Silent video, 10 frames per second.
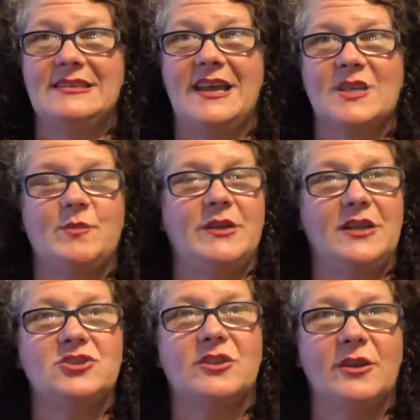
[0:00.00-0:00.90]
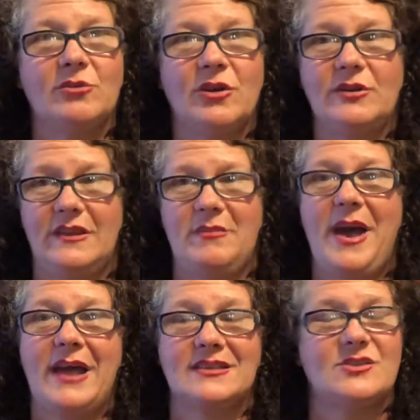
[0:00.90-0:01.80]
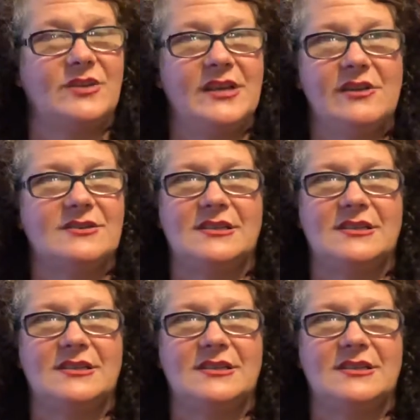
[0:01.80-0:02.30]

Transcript: exponentially grown in the past 3 years.